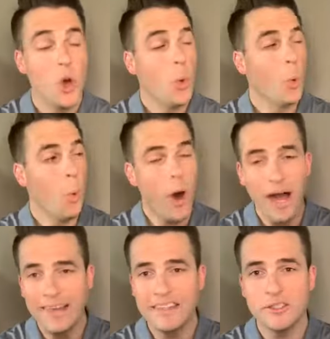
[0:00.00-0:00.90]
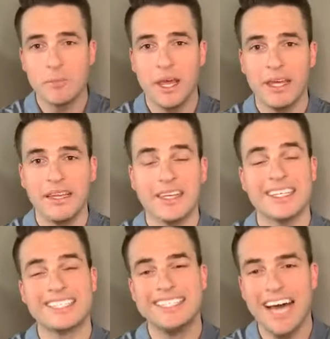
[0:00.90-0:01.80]
Why this panic
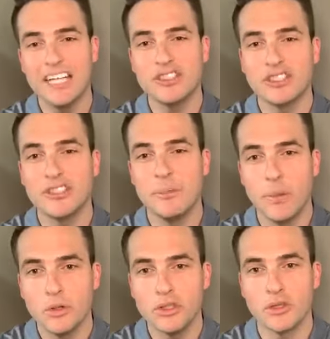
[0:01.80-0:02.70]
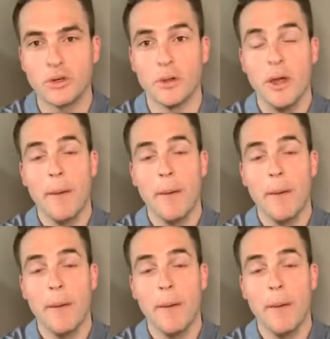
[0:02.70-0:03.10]
is not just emotional,